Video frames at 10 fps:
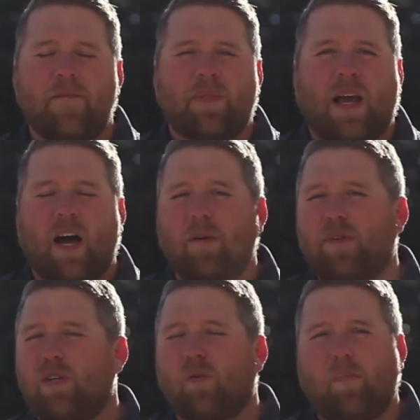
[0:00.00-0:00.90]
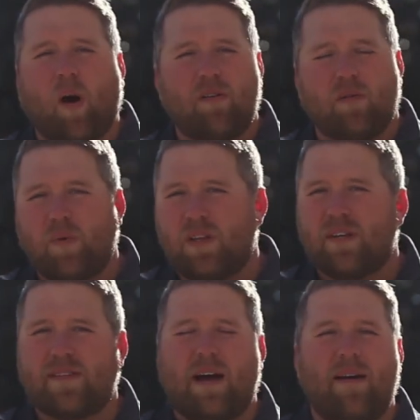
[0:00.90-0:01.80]
I hope that you will partner with
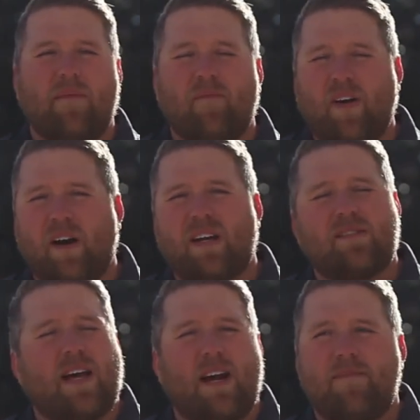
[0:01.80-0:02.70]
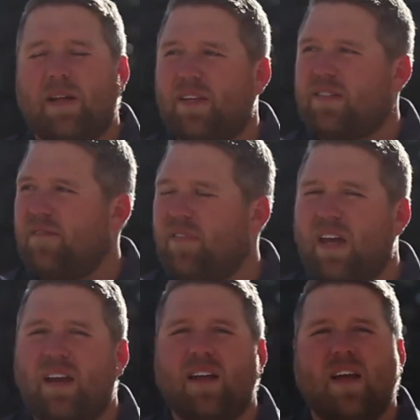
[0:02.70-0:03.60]
us. I am very excited about this
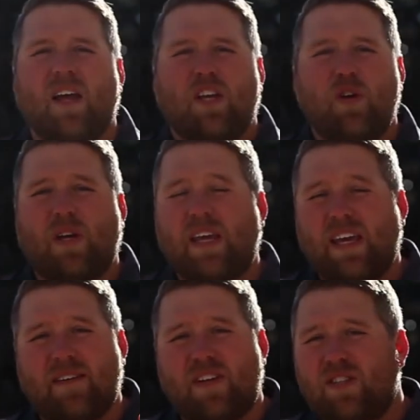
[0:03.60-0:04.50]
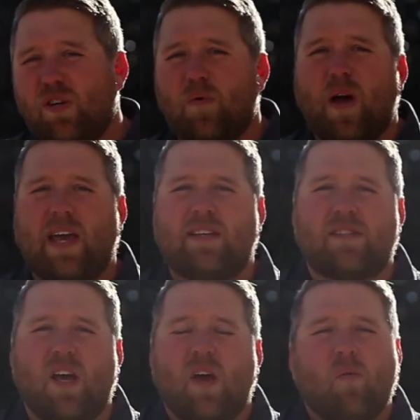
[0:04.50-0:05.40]
event. You can give in two
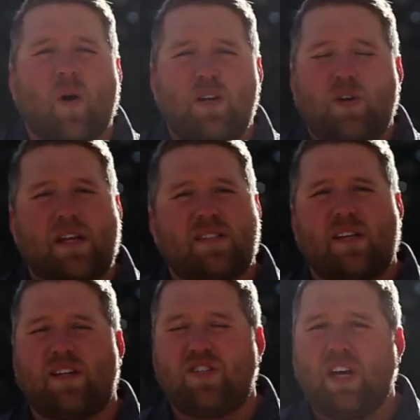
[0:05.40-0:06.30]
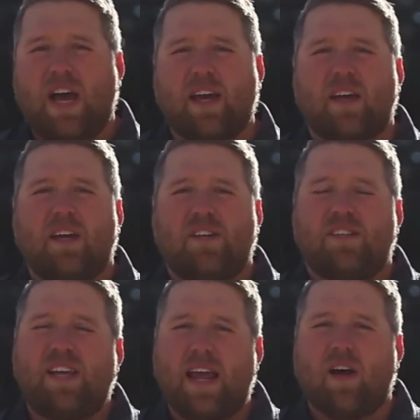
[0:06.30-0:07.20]
ways. One, you can send a check to
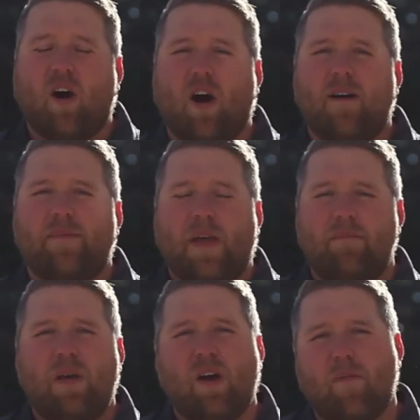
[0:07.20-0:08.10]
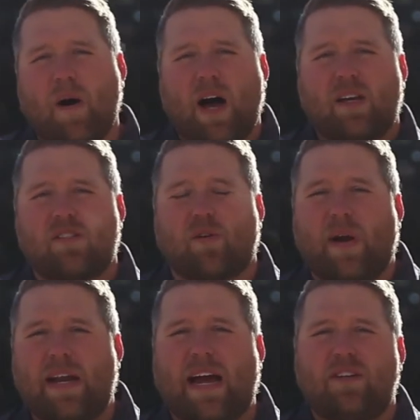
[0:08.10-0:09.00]
Take Heart at P.O. Box
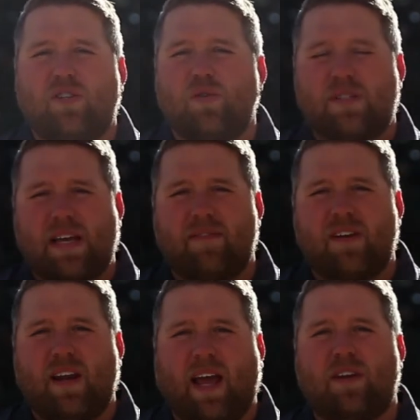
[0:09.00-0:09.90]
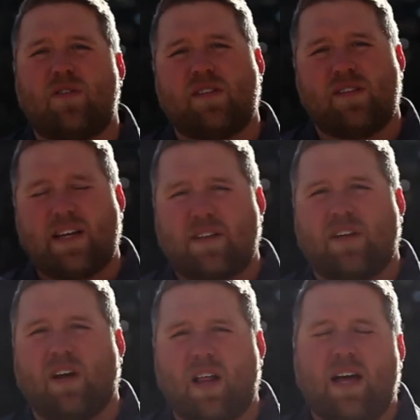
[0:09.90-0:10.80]
3927, Anderson, South
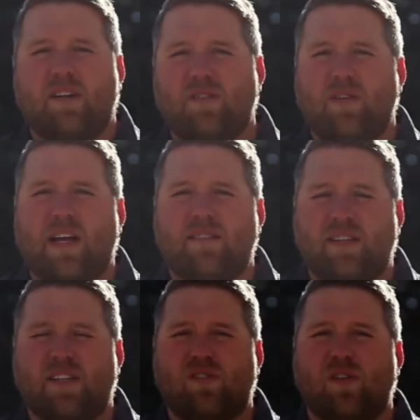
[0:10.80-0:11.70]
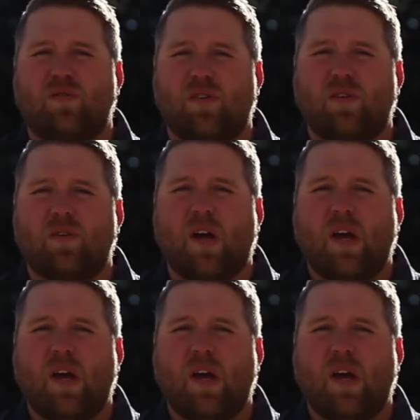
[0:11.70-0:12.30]
Carolina 29622.